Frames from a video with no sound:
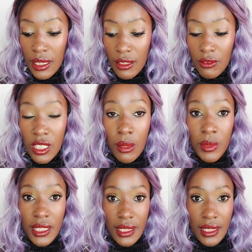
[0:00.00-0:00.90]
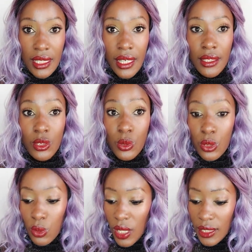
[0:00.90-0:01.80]
has vitamin C and it
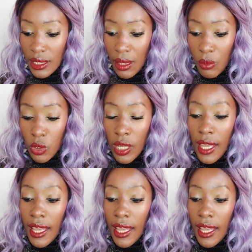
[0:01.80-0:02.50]
also has lemon.